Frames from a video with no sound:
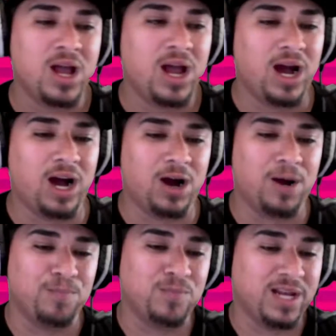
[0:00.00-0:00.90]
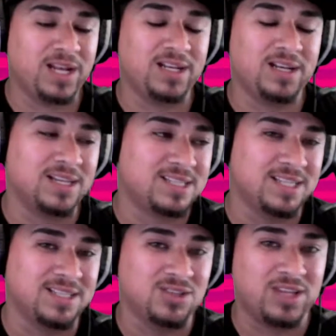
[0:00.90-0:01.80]
And
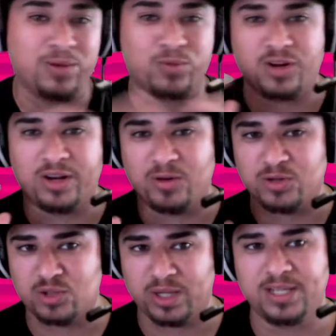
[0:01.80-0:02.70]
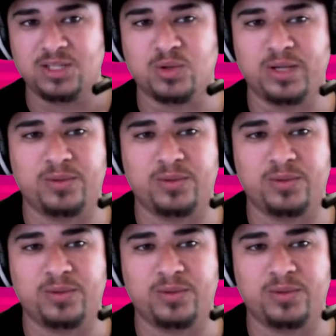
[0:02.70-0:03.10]
listen, today we're gonna go straight into it.